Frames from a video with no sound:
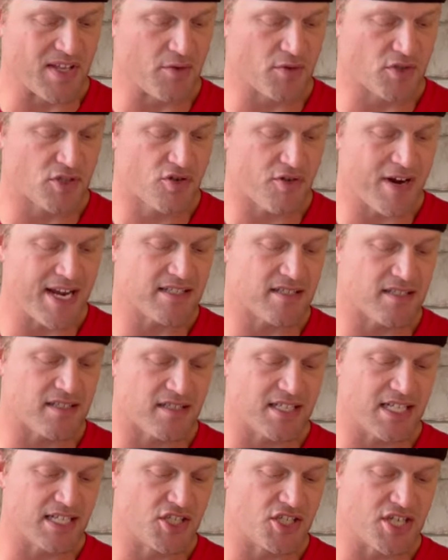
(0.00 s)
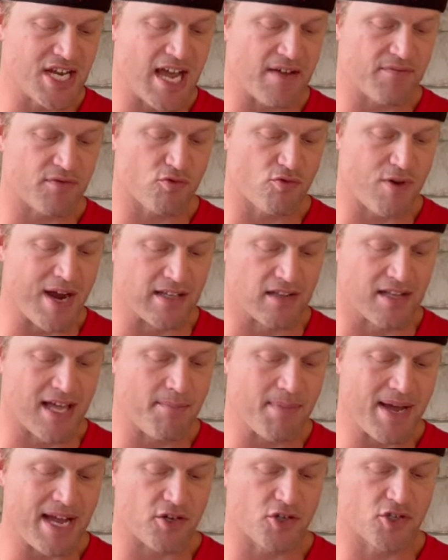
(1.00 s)
And it was great to see Javon Wright,
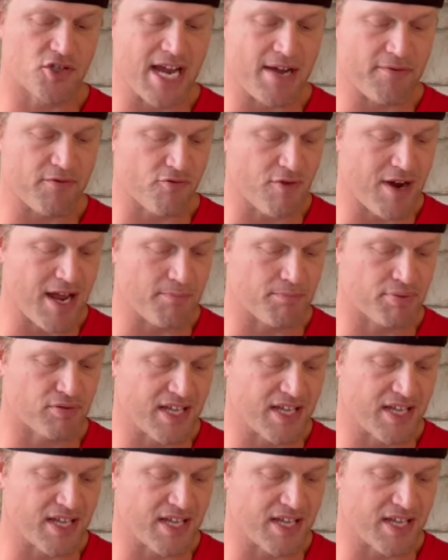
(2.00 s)
linebacker Javon Wright,